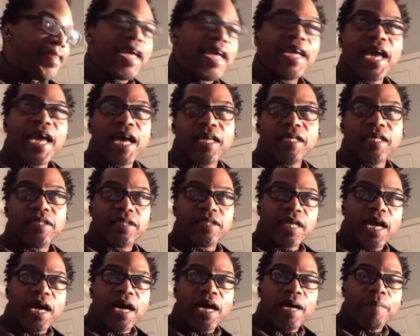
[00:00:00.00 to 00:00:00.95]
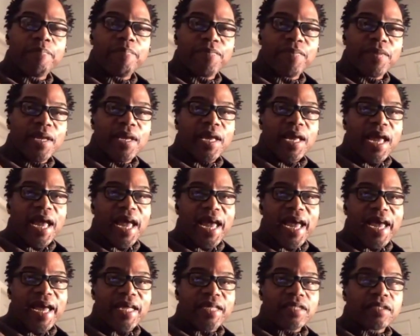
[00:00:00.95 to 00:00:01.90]
And they got a job
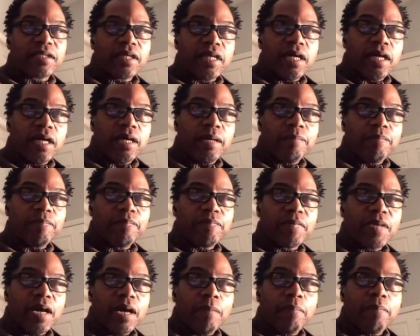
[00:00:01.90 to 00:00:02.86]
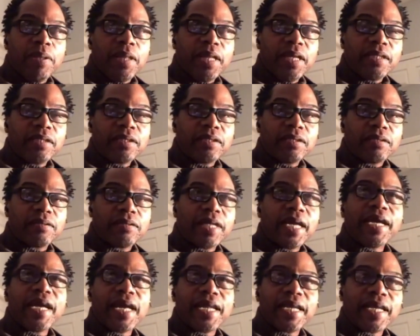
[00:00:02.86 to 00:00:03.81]
at a place.
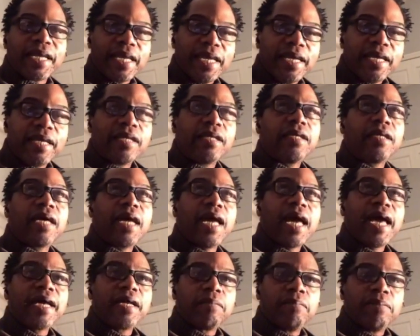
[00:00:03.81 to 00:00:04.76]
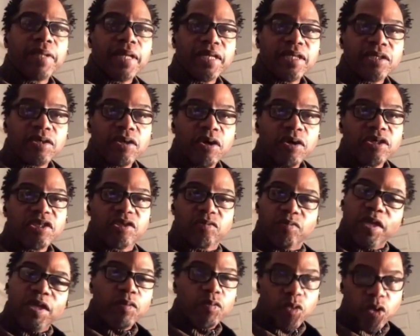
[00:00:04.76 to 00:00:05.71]
They got a gig at a place
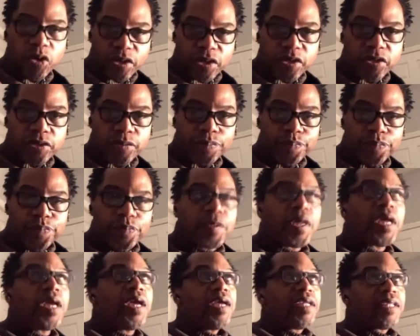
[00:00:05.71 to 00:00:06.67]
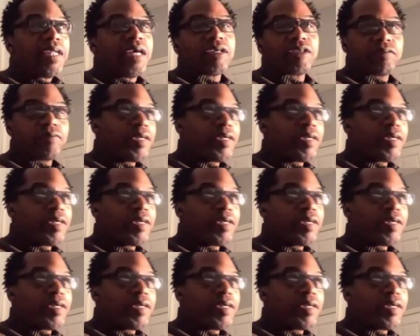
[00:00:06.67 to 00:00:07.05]
called Sweetwater's. Now,